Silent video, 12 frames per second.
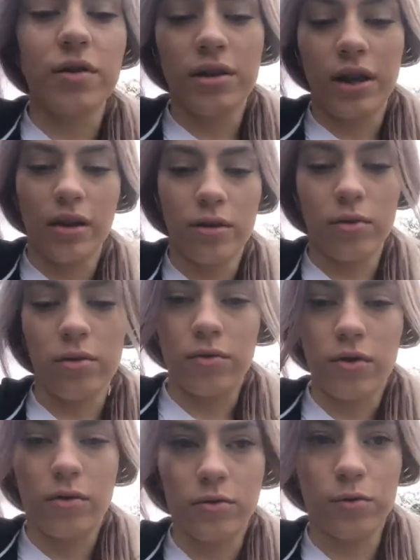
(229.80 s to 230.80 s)
theatre
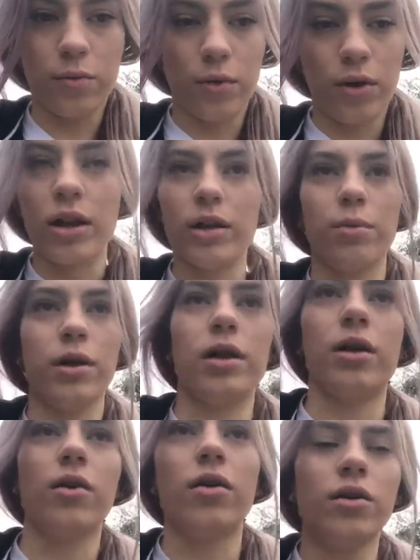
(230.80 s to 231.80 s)
overall is really, really
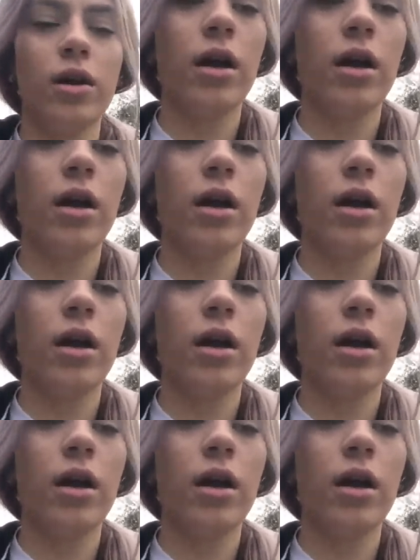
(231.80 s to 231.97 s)
good.